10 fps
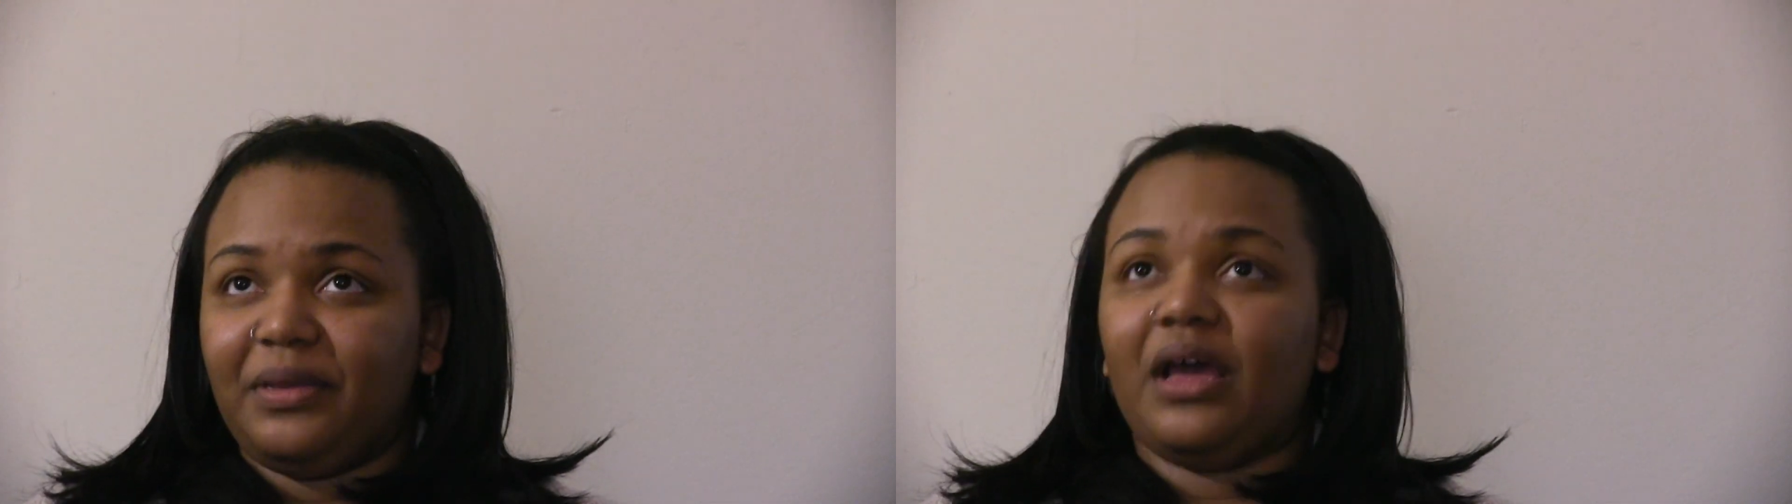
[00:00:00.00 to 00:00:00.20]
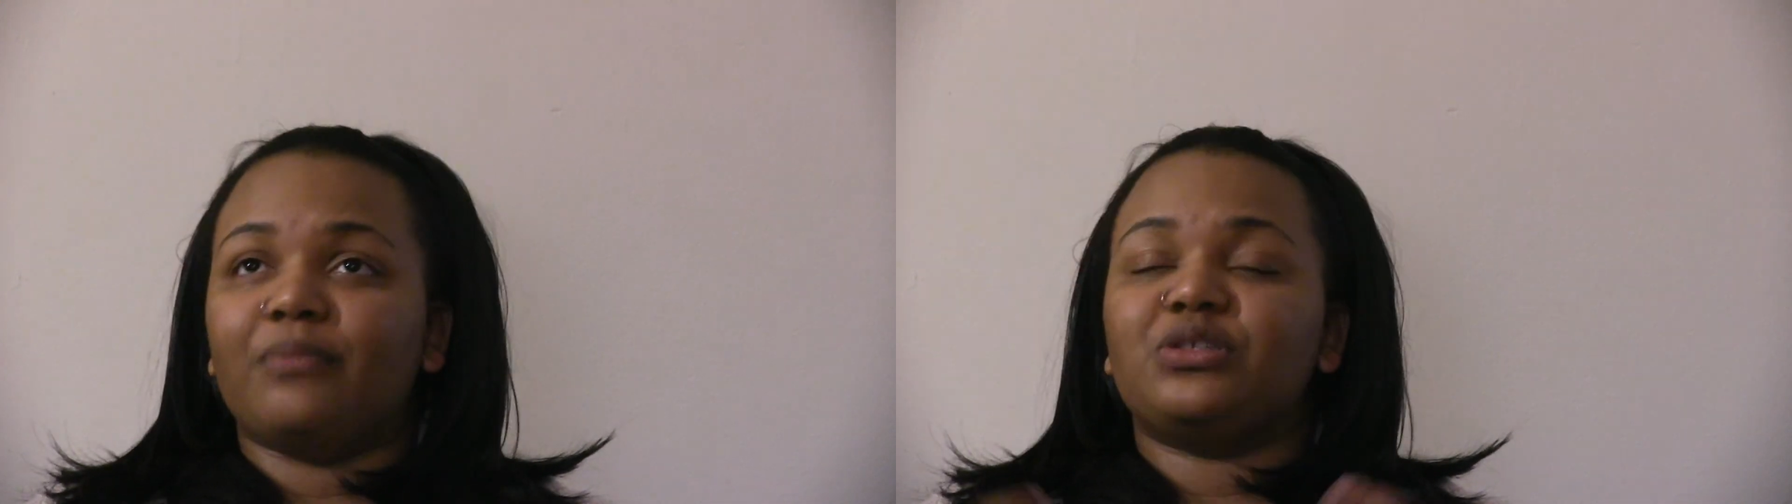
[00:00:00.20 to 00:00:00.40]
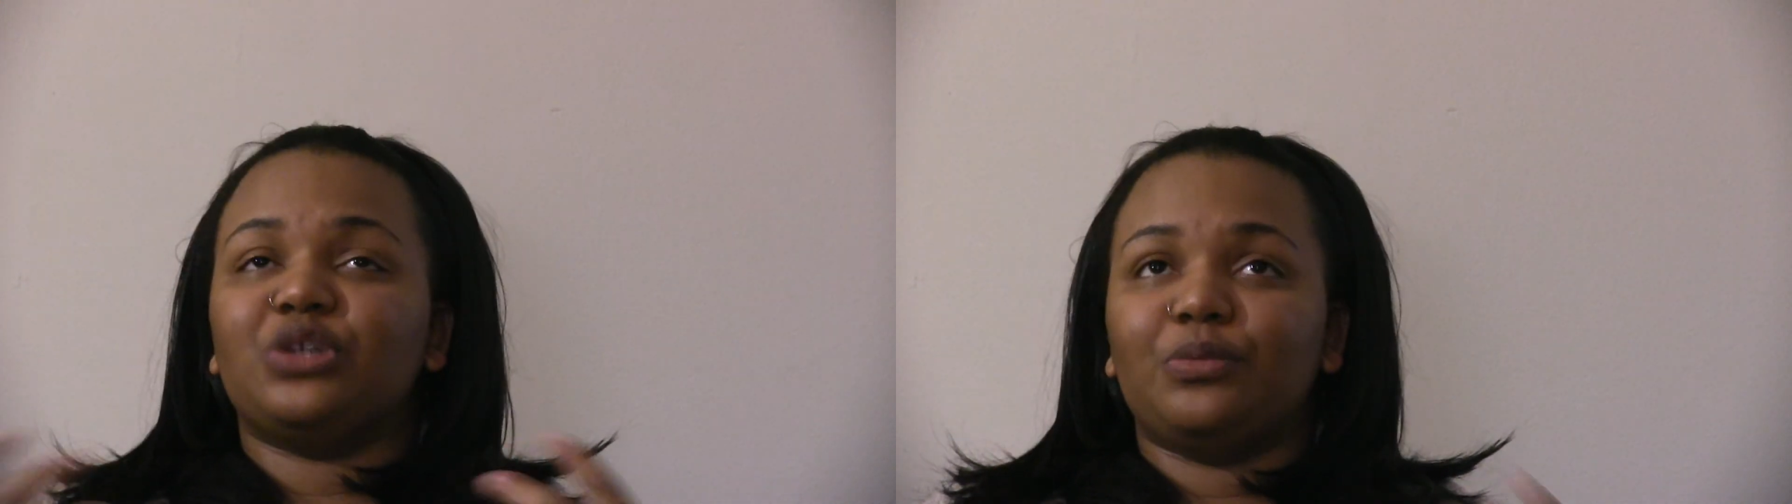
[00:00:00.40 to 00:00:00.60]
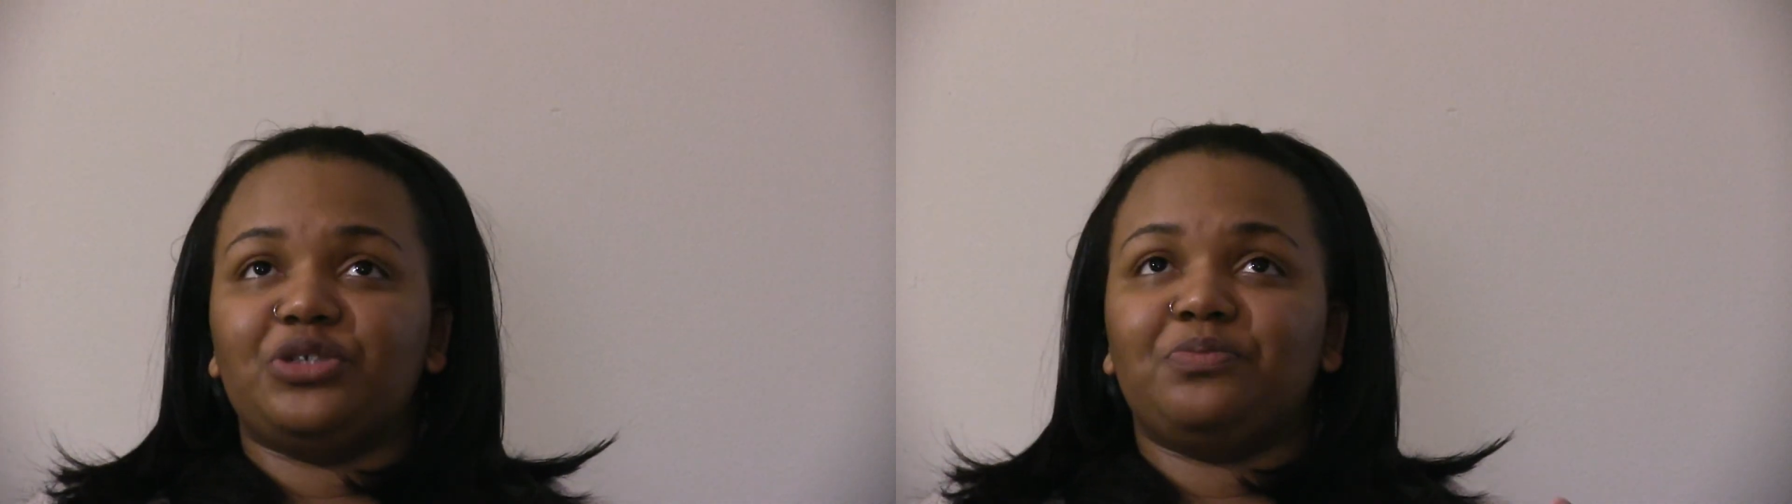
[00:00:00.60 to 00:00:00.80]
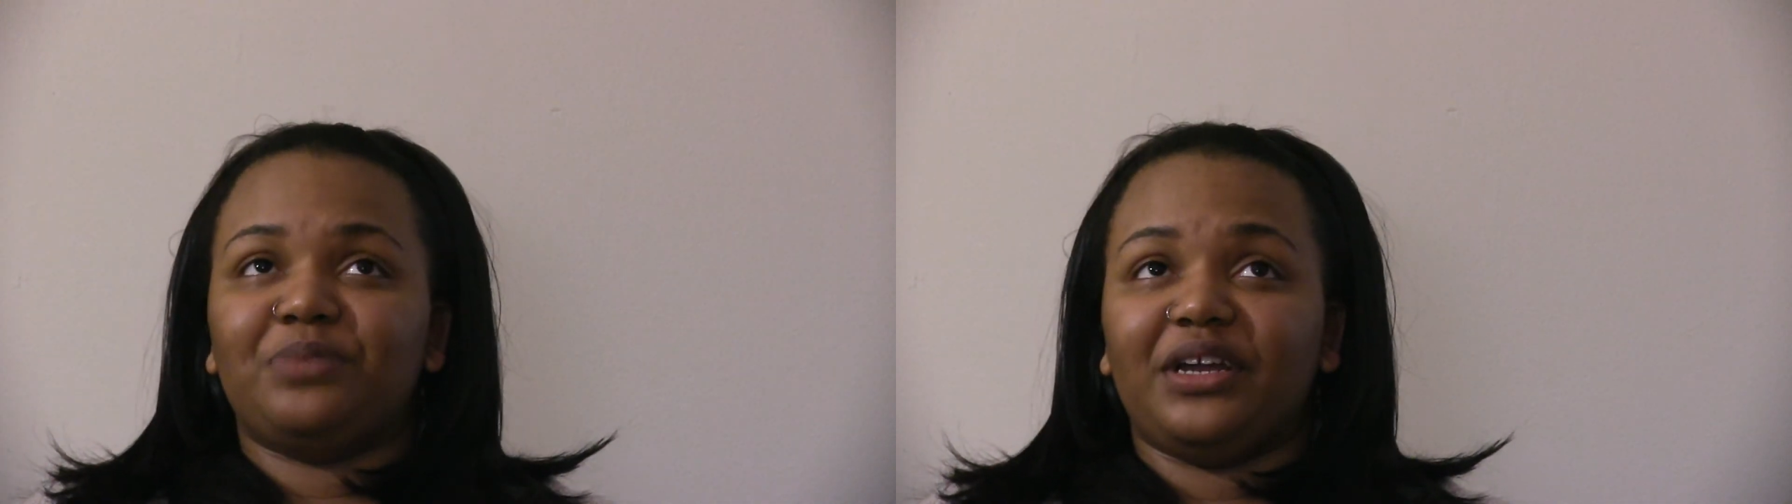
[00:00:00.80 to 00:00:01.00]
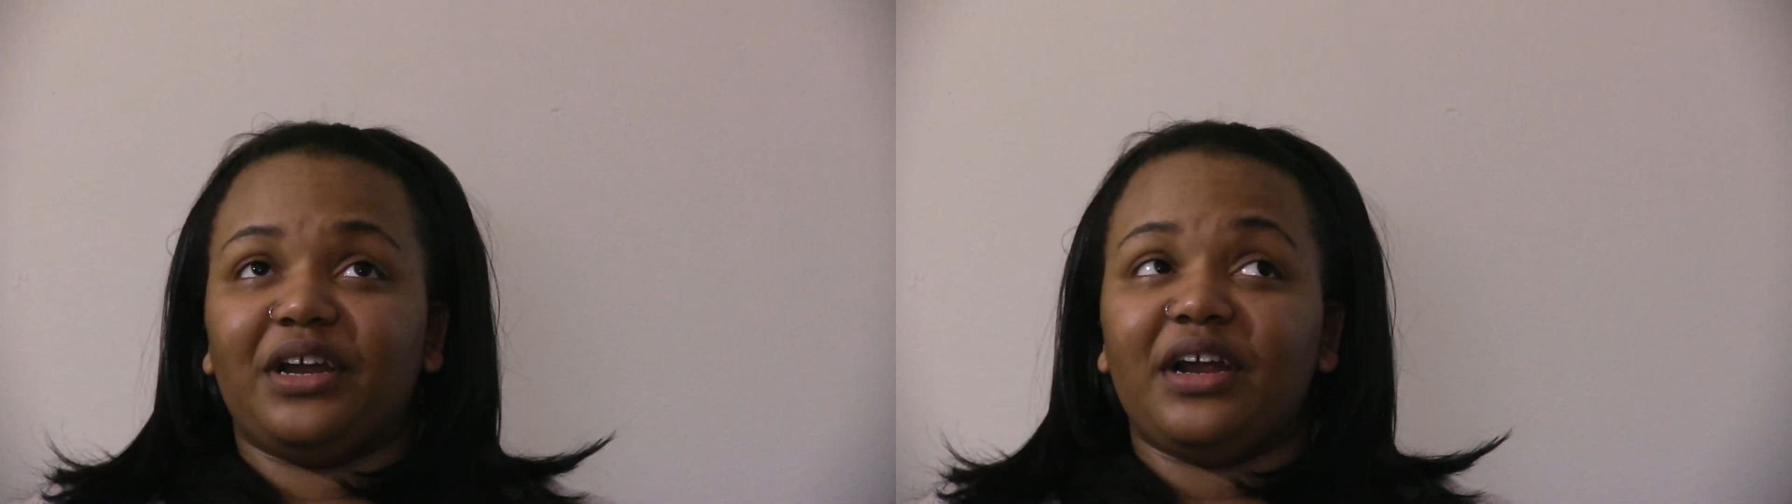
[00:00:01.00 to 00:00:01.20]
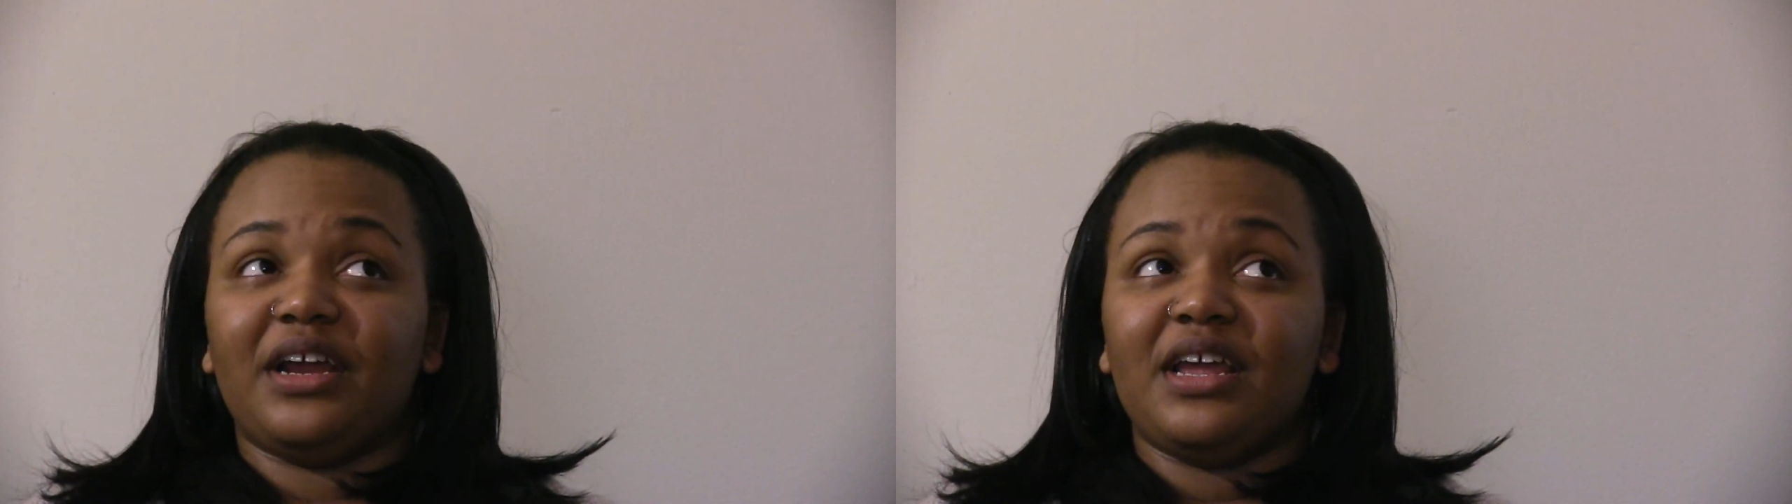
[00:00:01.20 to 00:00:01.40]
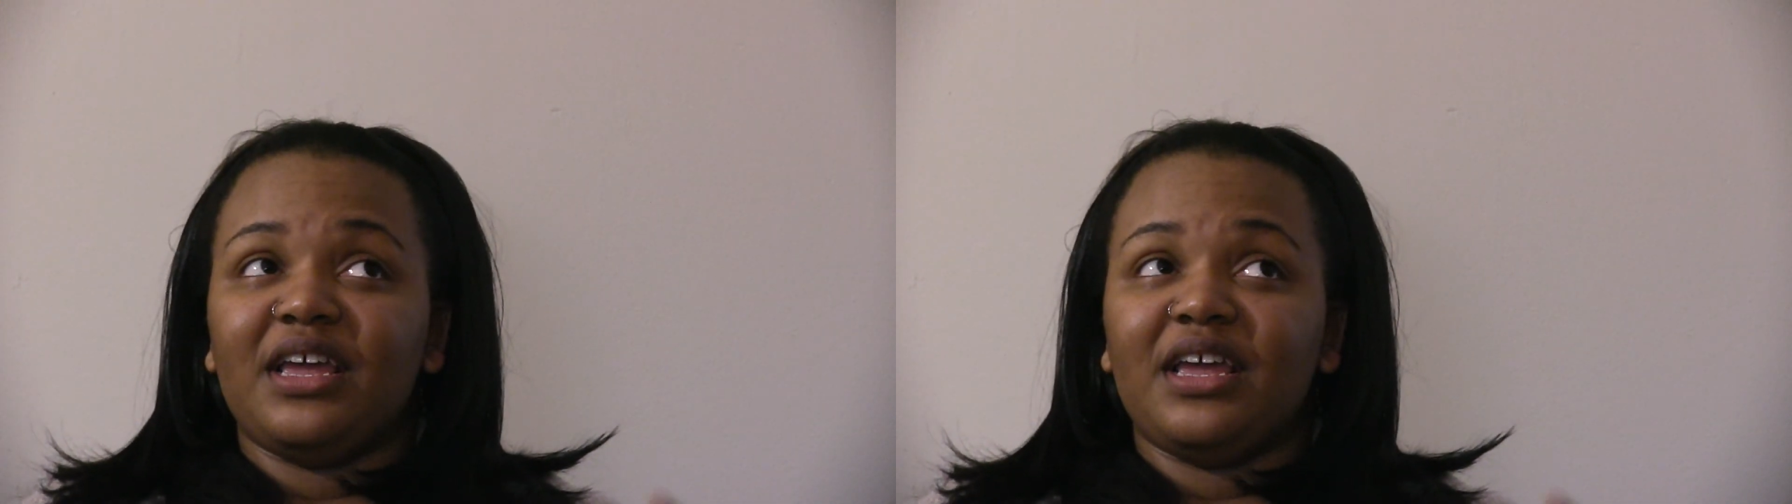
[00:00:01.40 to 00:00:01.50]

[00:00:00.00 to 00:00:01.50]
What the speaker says: become so much bigger